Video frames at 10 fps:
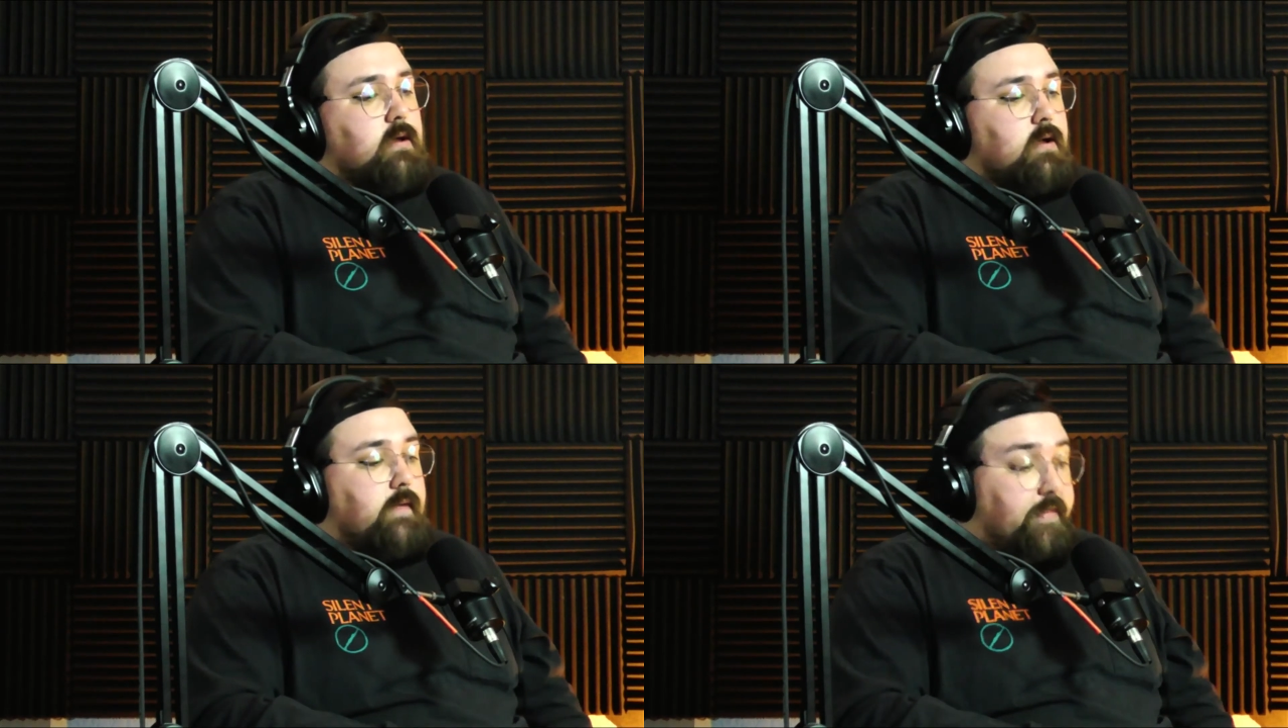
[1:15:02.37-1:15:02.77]

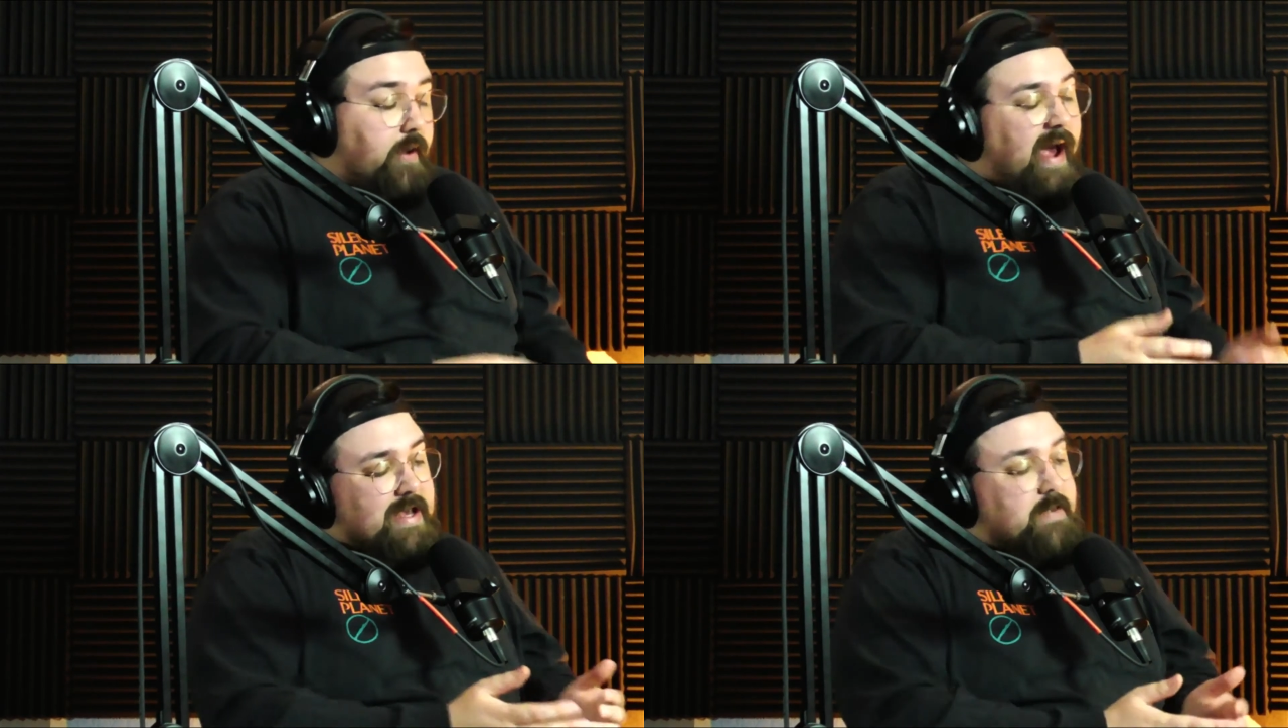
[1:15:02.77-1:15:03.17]
like there
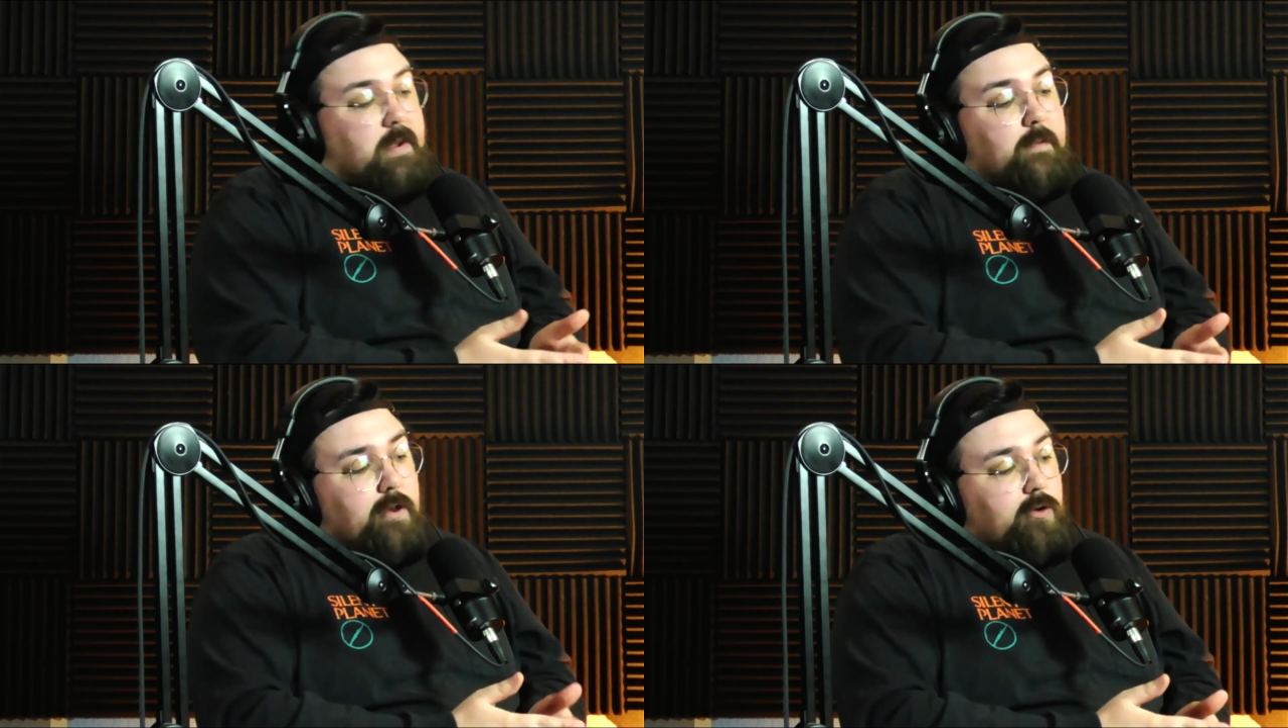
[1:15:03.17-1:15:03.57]
has to be a
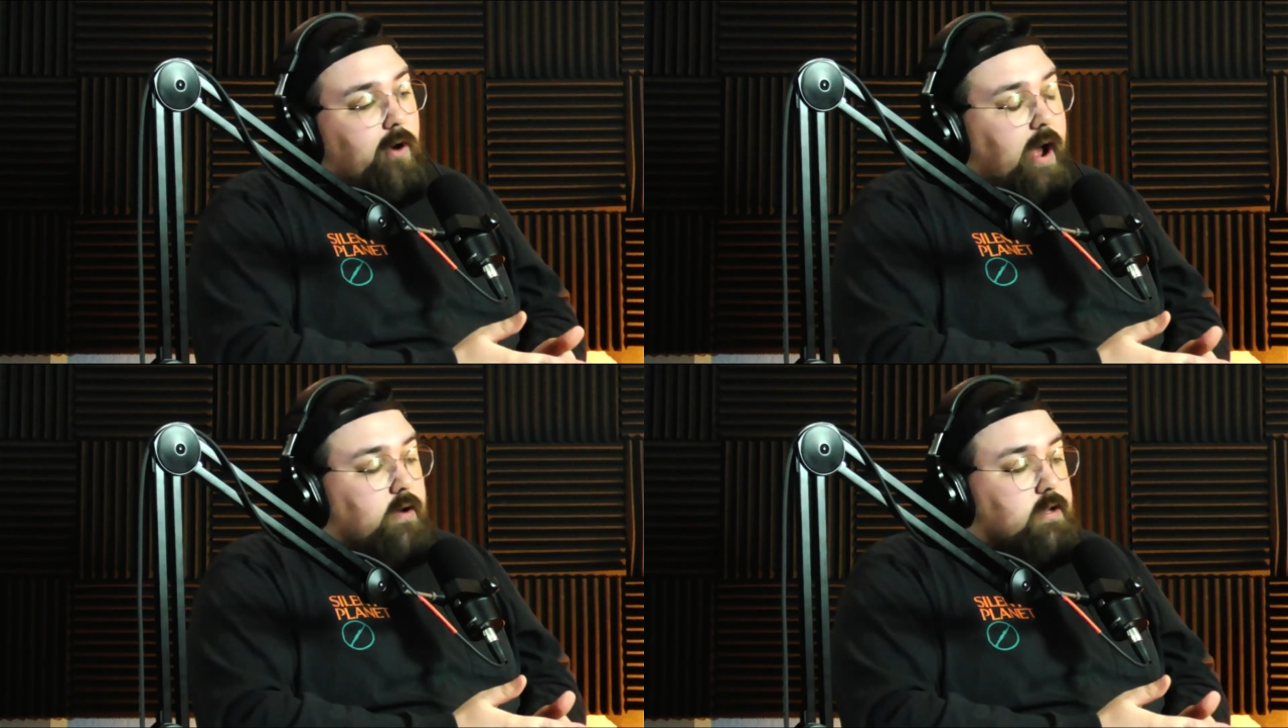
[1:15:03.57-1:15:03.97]
middle
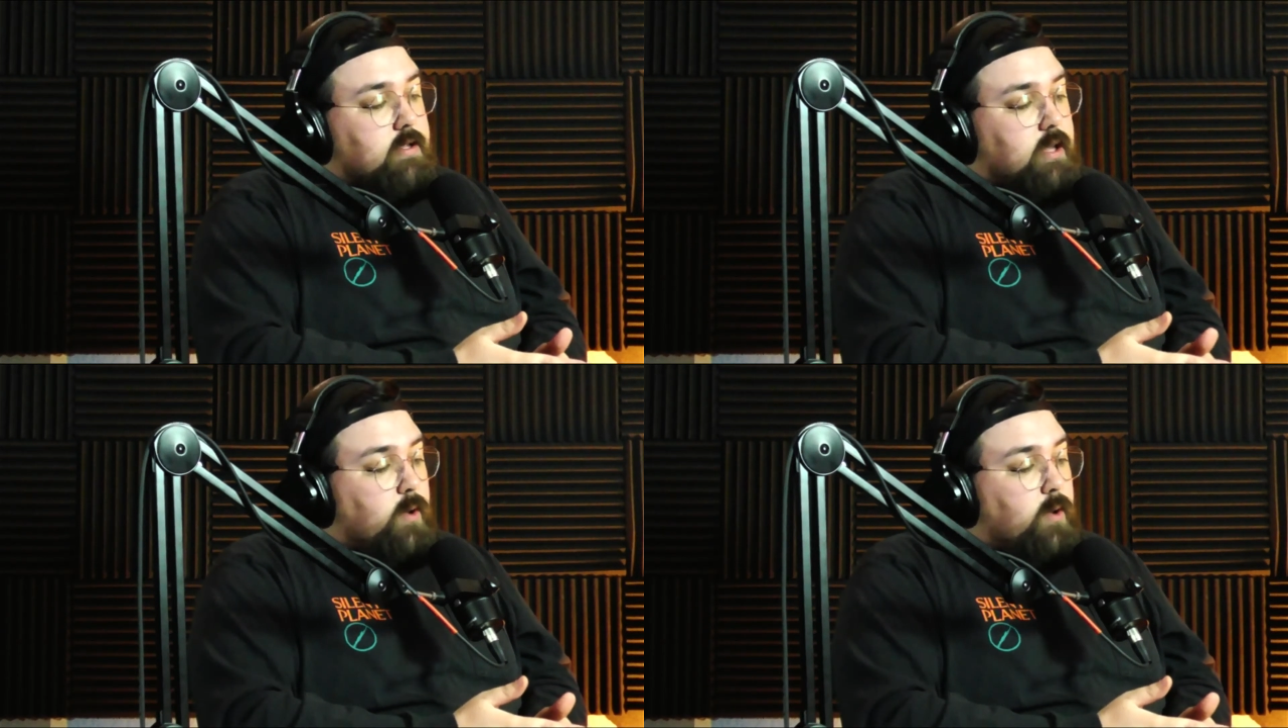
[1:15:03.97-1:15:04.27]
ground that we can